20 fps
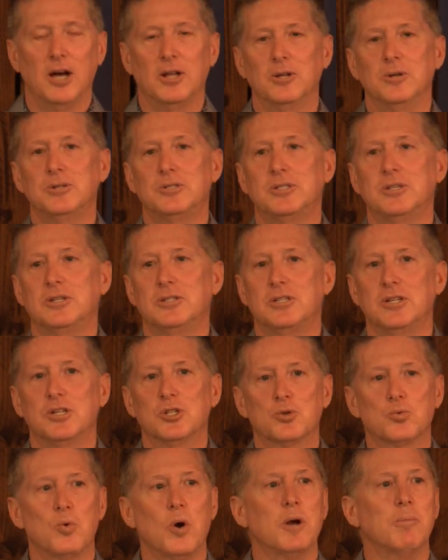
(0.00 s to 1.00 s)
Eleusis
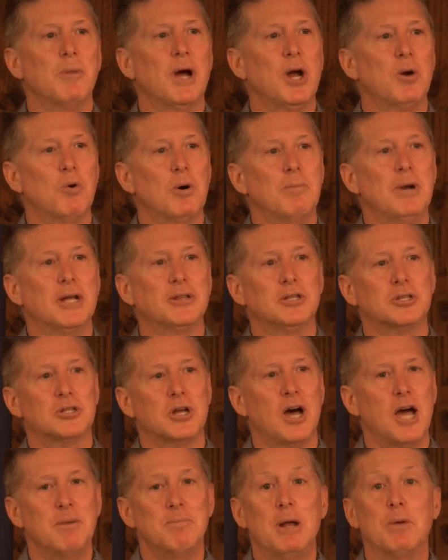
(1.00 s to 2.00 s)
is run by a woman at the
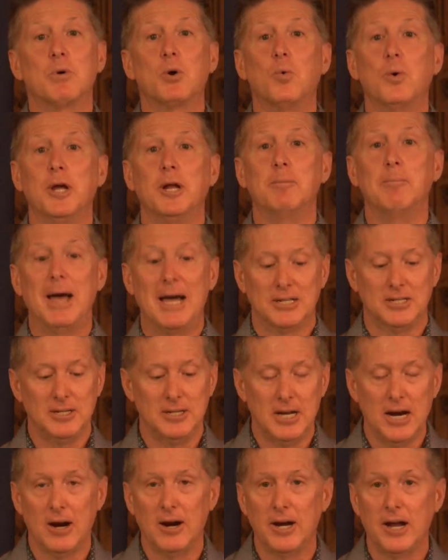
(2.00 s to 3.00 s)
time named Queen
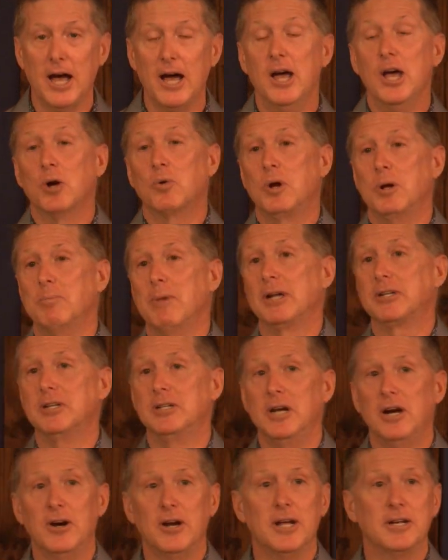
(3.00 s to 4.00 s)
Mantineria. Queen
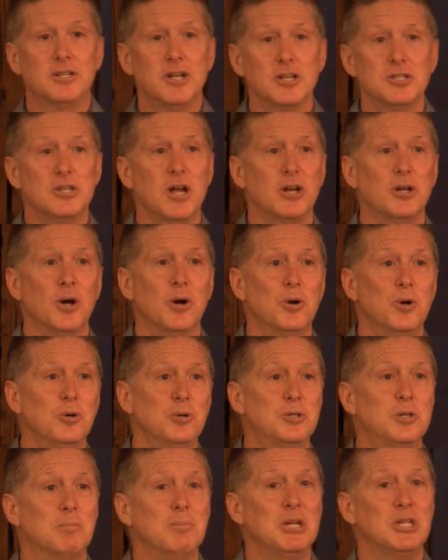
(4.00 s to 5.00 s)
Mantineria does not know
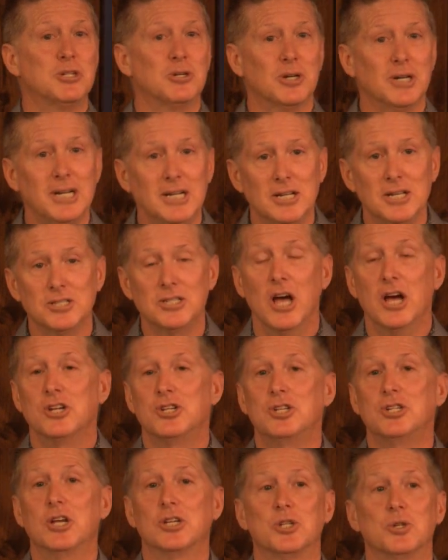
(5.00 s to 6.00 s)
who Demeter is.
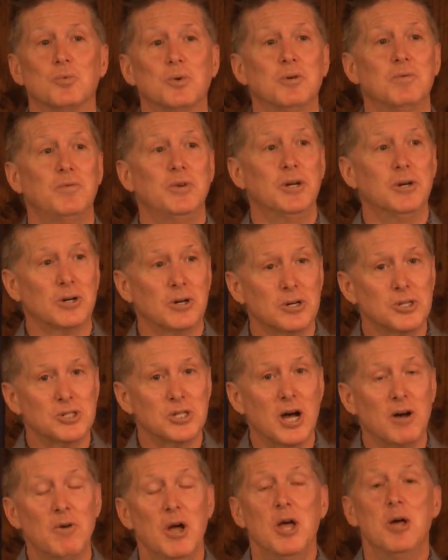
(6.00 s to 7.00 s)
She doesn't reveal
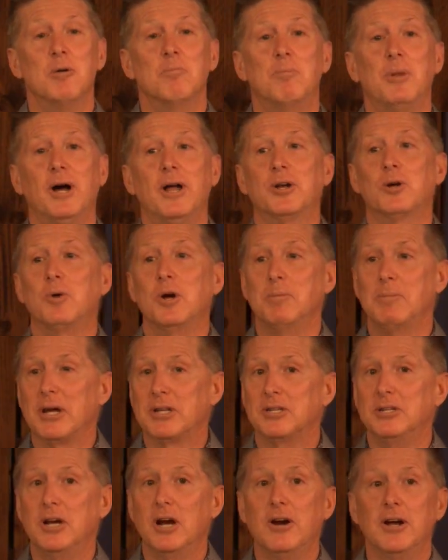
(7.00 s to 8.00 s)
herself, but Queen
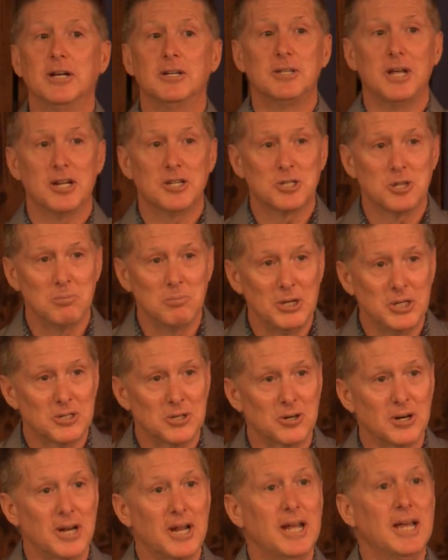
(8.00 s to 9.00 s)
Mantineria takes
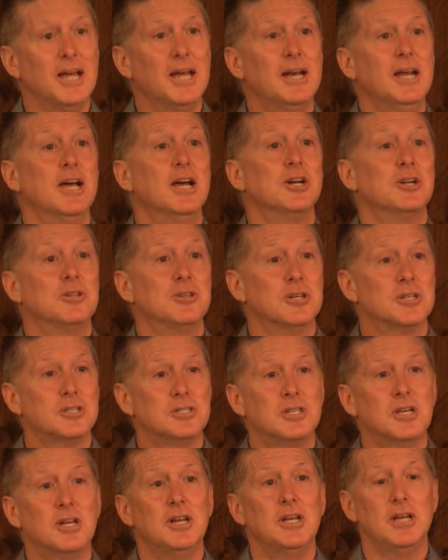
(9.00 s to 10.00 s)
Demeter in to the
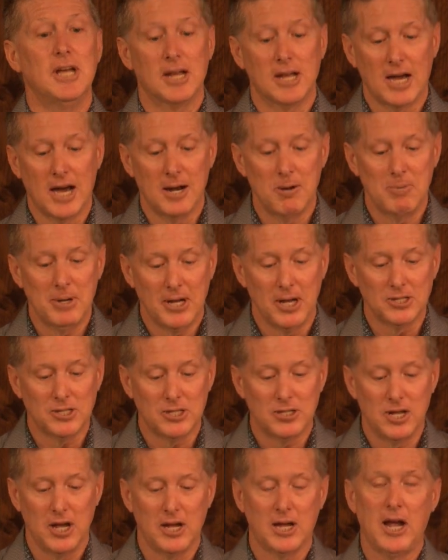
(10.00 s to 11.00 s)
city and kind of begins
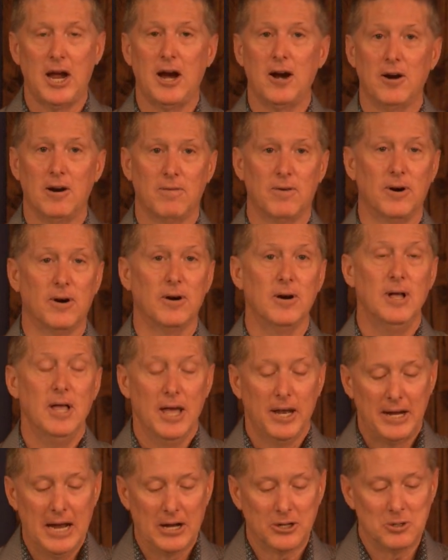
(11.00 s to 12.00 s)
to take care of her.
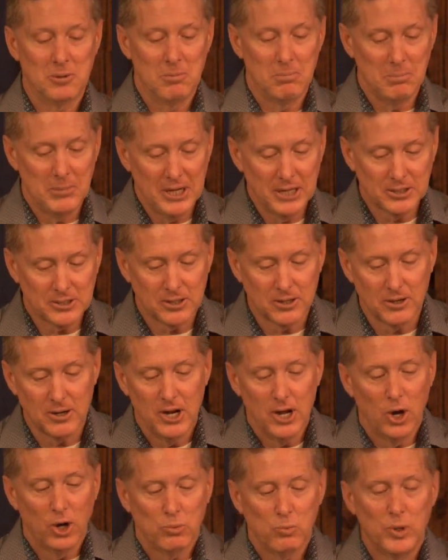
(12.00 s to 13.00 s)
Now Demeter,
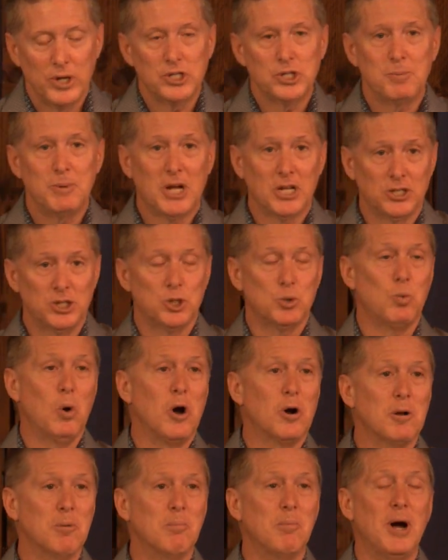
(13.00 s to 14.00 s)
because he's
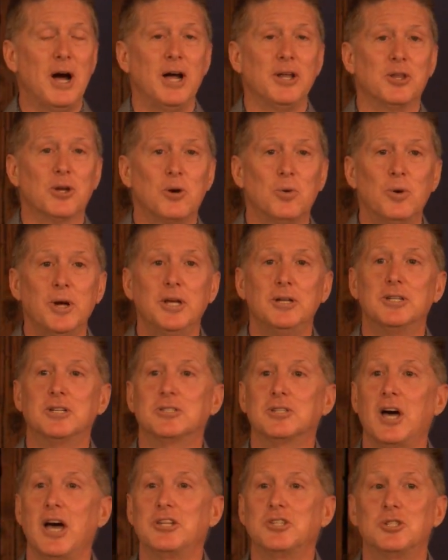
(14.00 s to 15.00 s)
welcomed by the queen,
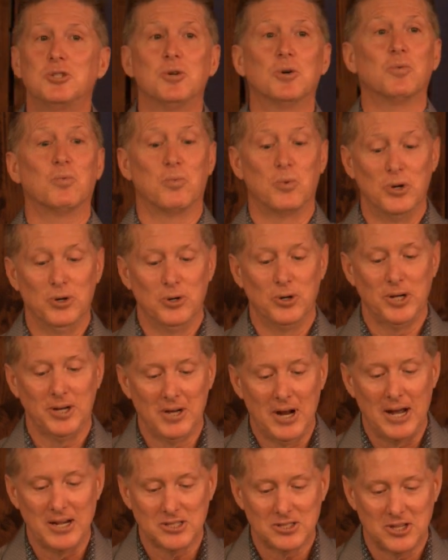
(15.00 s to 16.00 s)
decides to do a really
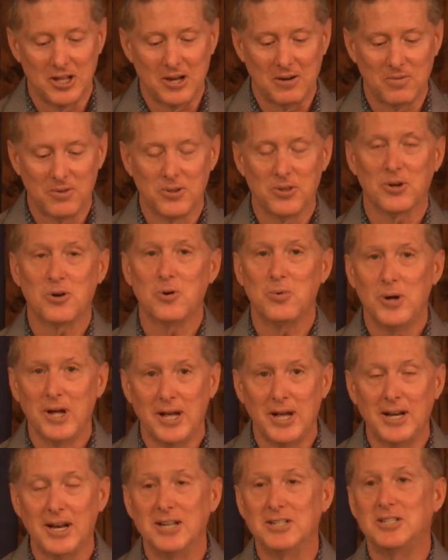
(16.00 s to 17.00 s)
nice thing for the
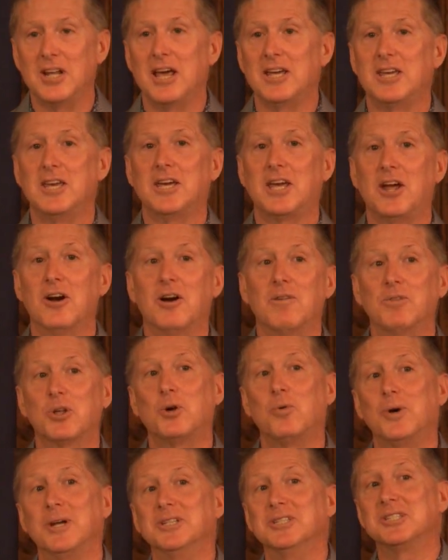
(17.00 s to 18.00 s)
queen in taking care of the
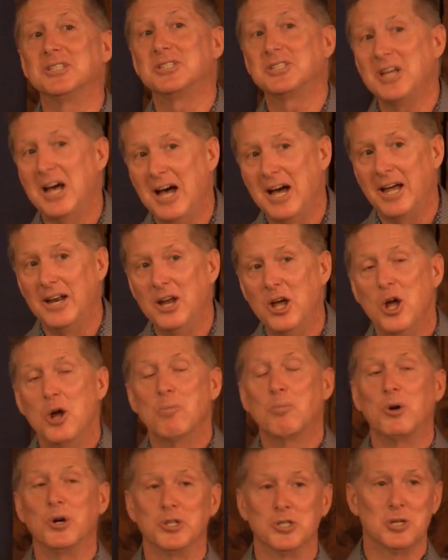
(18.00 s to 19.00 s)
queen's son,
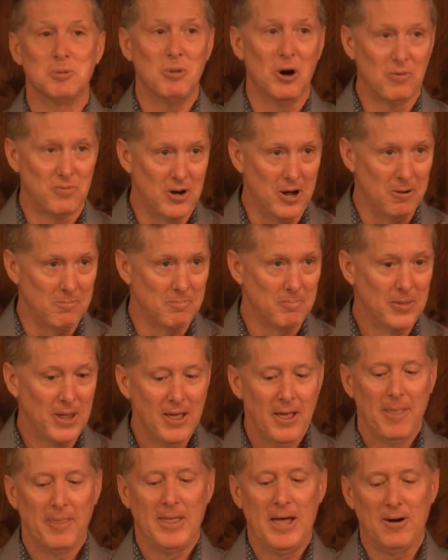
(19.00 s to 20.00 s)
Prince Demophon.
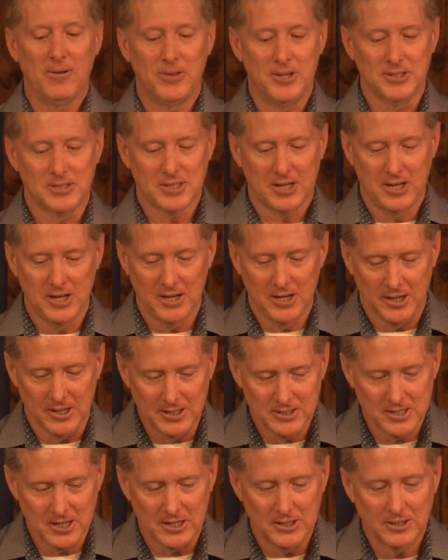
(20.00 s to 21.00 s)
Now this kid
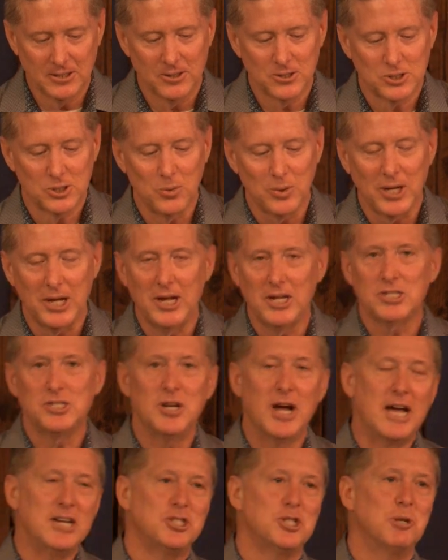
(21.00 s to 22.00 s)
is ill, so each
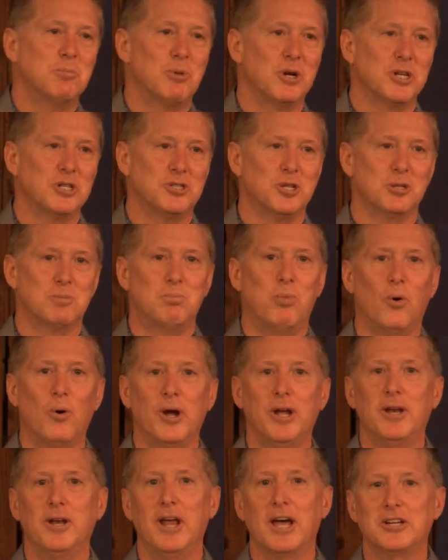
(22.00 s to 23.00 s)
night she brings this
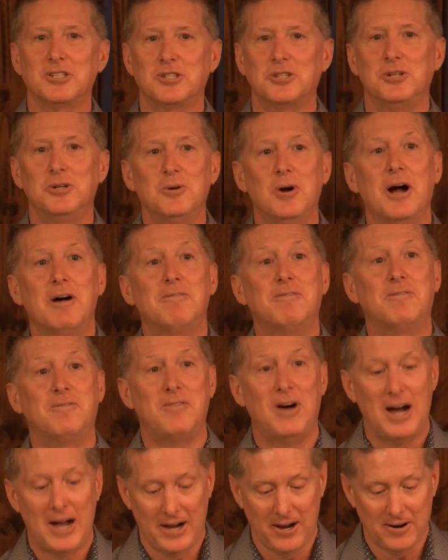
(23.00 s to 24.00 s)
boy next to a
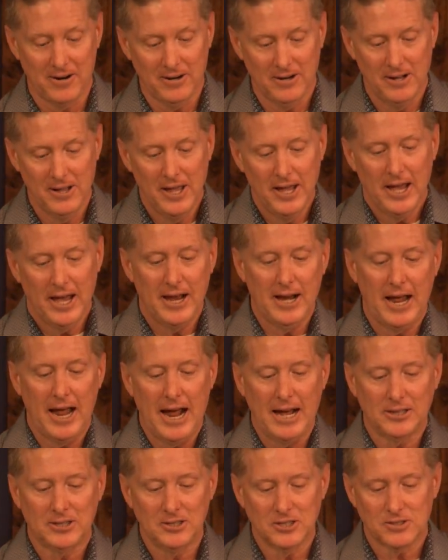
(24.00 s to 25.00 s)
fire, and
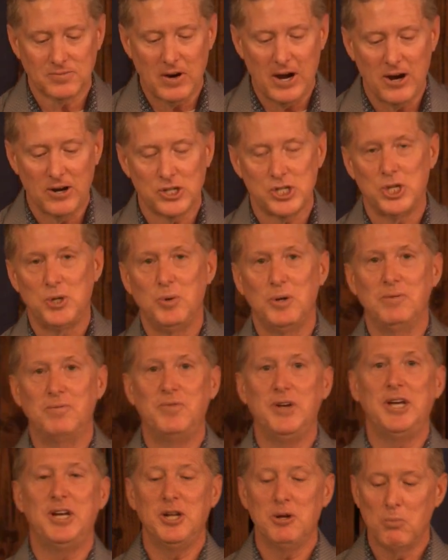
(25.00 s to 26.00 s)
at this fire she would
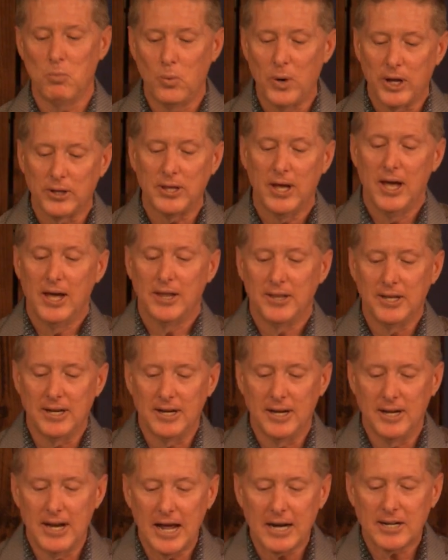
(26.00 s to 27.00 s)
feed him with the
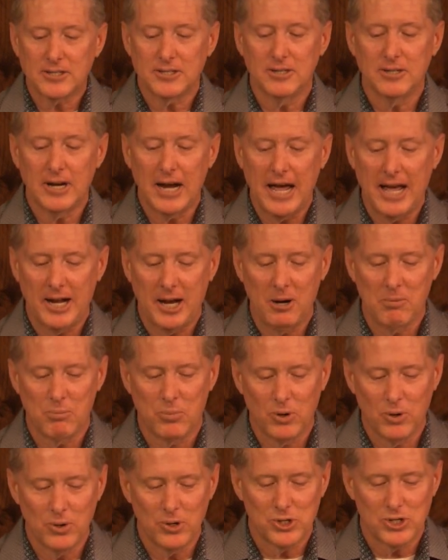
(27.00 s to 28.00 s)
nectar and
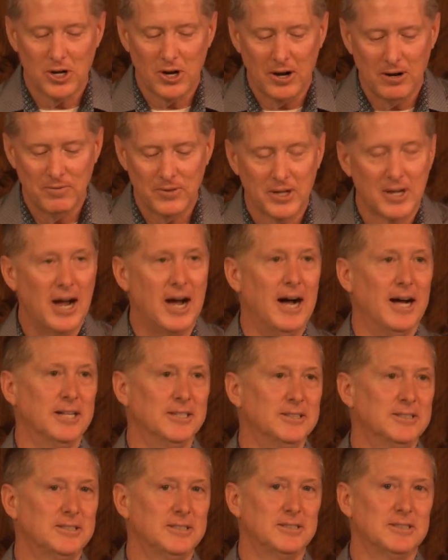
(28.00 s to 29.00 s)
ambrosia of the
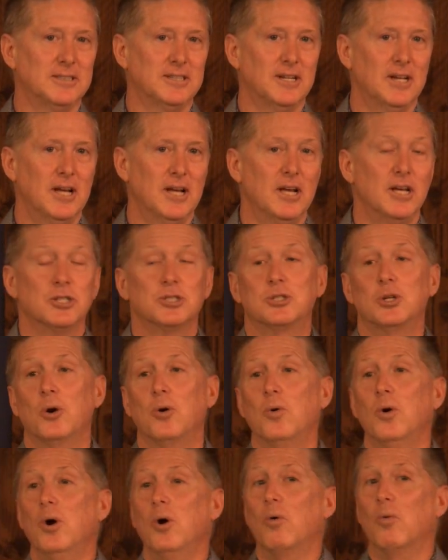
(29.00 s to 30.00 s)
gods.
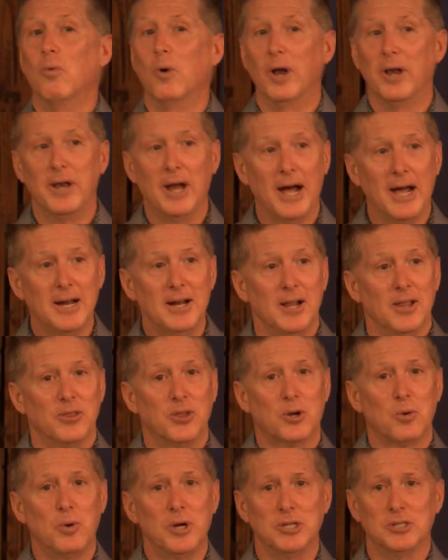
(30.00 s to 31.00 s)
So one night
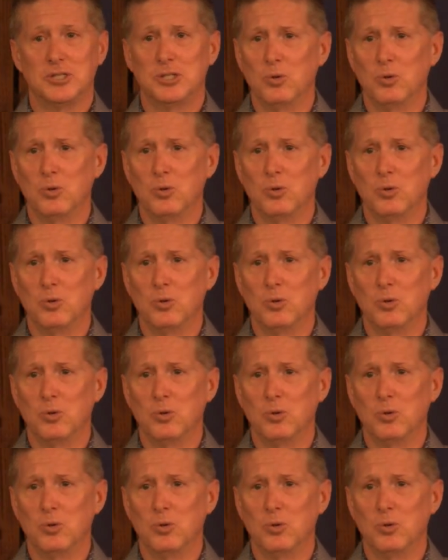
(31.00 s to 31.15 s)
the queen